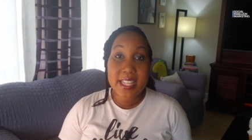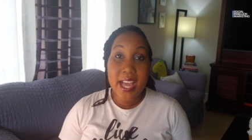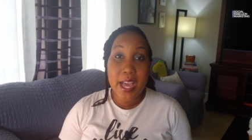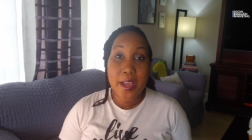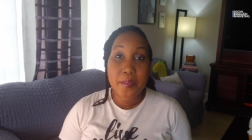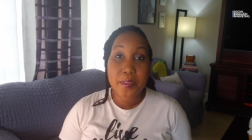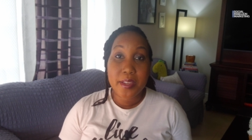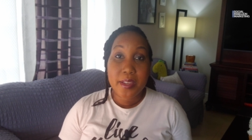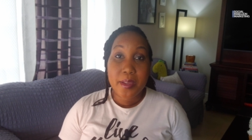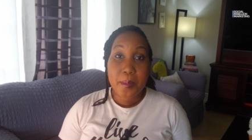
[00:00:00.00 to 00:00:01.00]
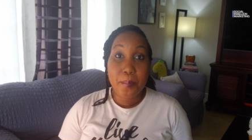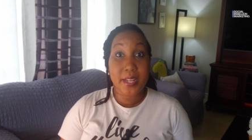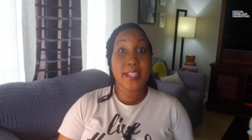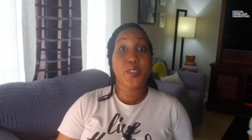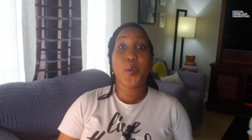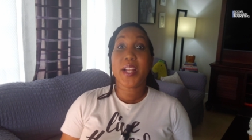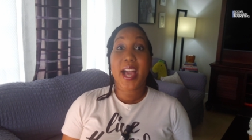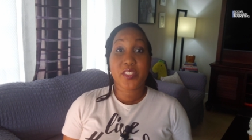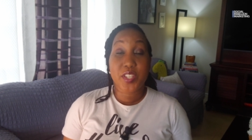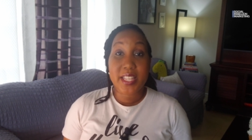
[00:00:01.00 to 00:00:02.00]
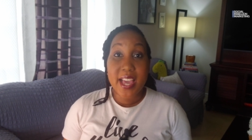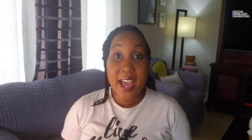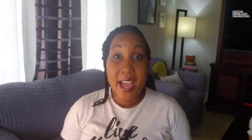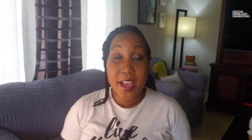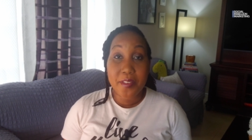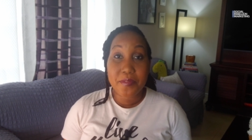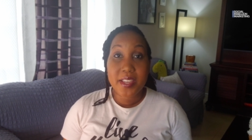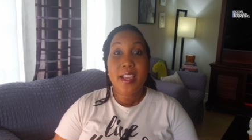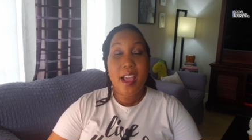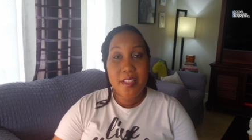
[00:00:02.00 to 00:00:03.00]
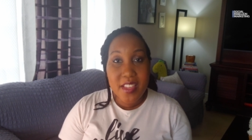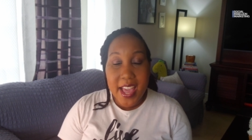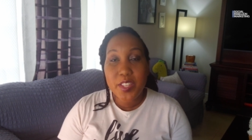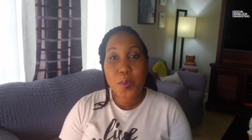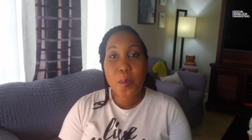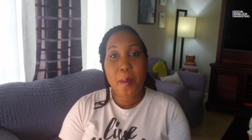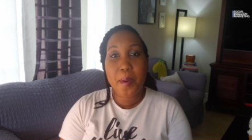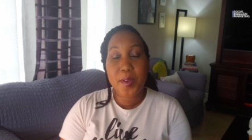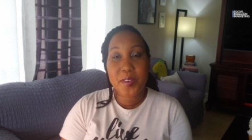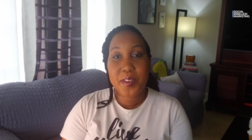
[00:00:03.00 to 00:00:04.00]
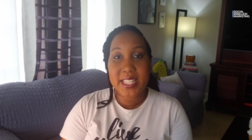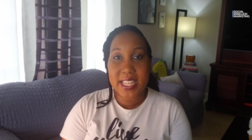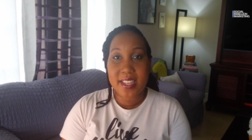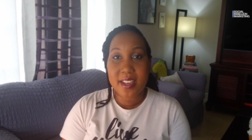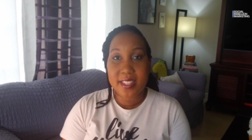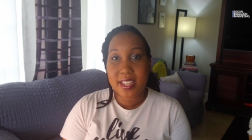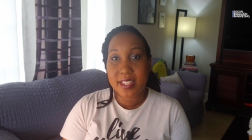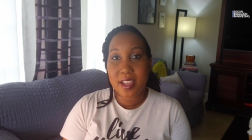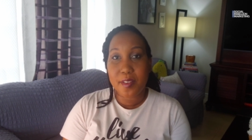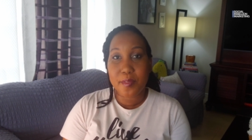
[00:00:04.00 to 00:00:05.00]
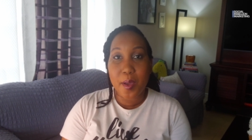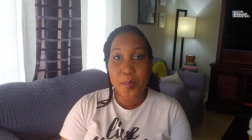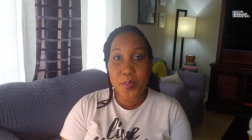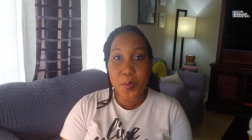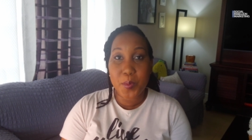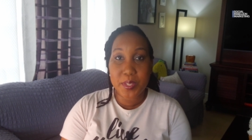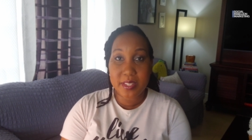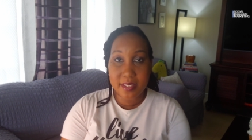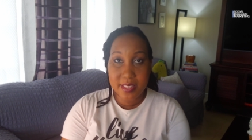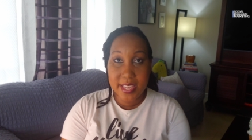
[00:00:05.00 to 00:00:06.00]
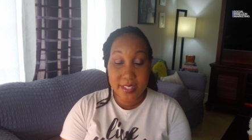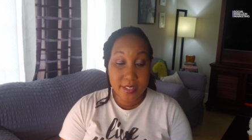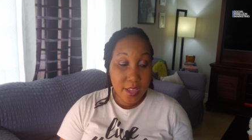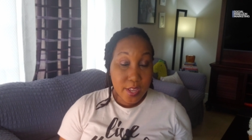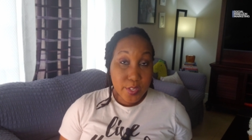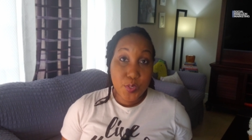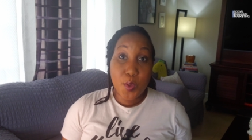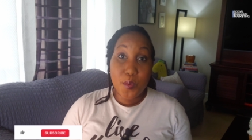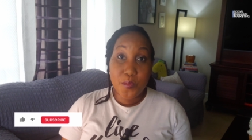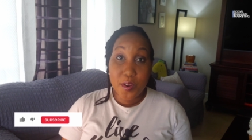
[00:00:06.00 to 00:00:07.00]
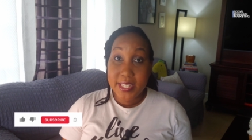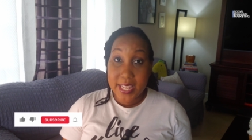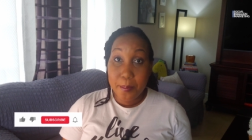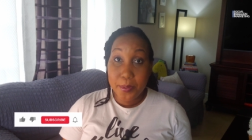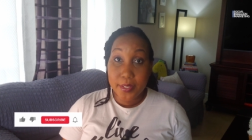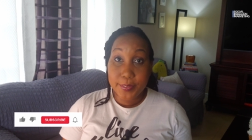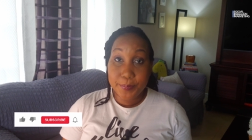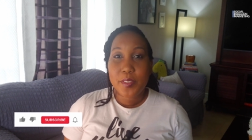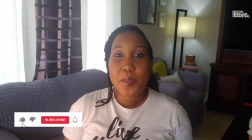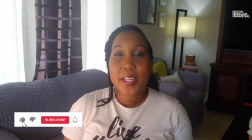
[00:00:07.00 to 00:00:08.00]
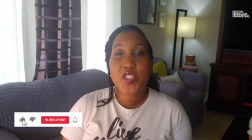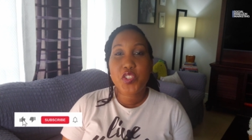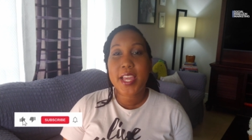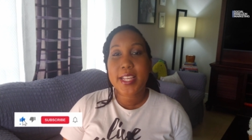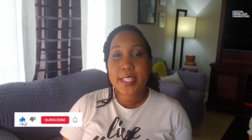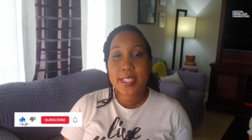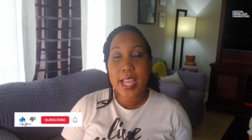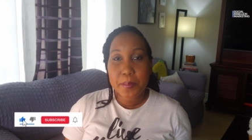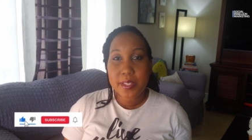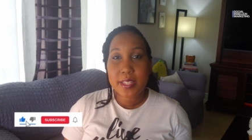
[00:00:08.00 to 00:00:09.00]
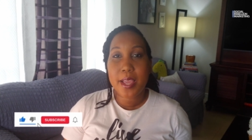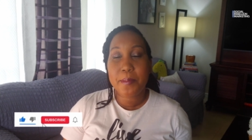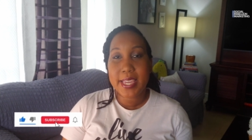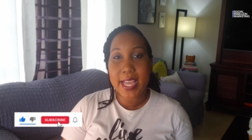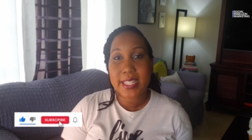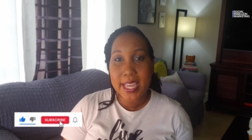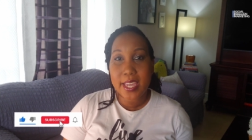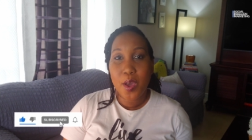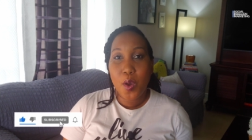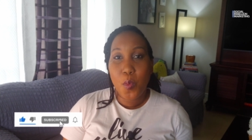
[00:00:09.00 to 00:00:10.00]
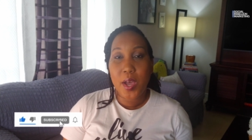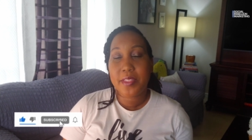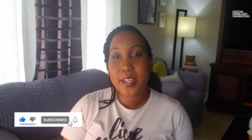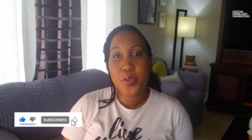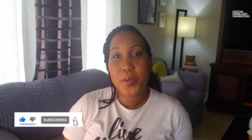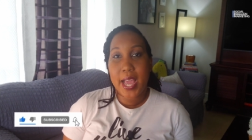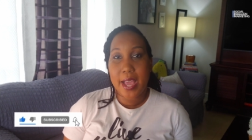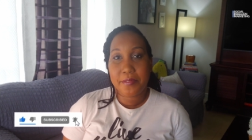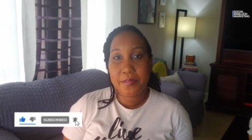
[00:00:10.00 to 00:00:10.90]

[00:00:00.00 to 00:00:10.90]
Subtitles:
to have, but they don't actually have. And then you go about creating content around those things. So, for example, you can share steps to them getting what they don't have,